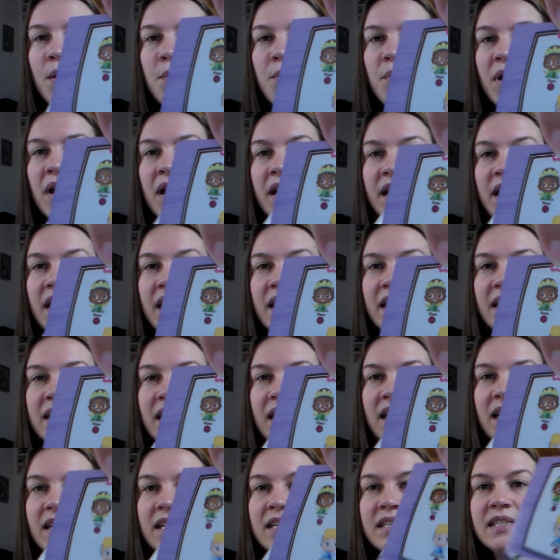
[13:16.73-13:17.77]
but it
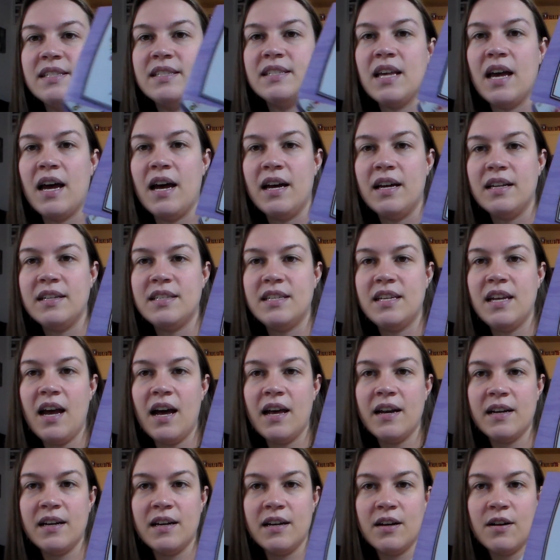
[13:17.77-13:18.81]
is
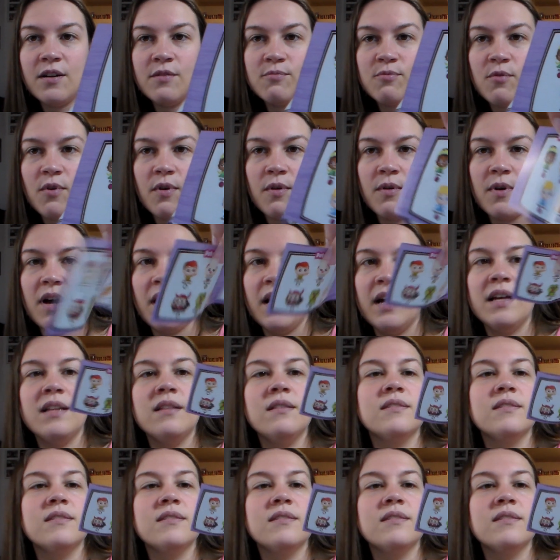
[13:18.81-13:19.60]
Tiana, Aurora,